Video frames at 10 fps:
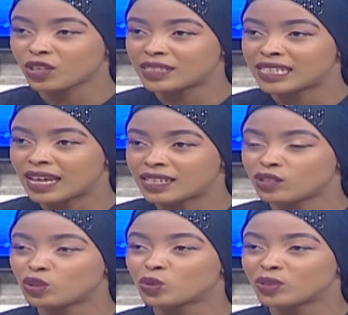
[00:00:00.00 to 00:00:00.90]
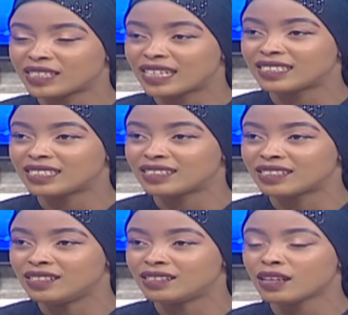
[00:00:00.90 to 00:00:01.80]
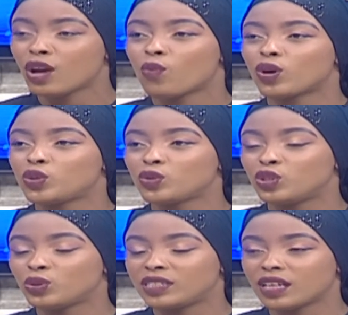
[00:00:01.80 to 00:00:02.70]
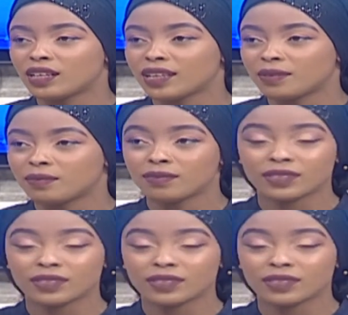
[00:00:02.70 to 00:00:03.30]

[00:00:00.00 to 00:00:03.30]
your dad in 2 sentences, what would you tell him?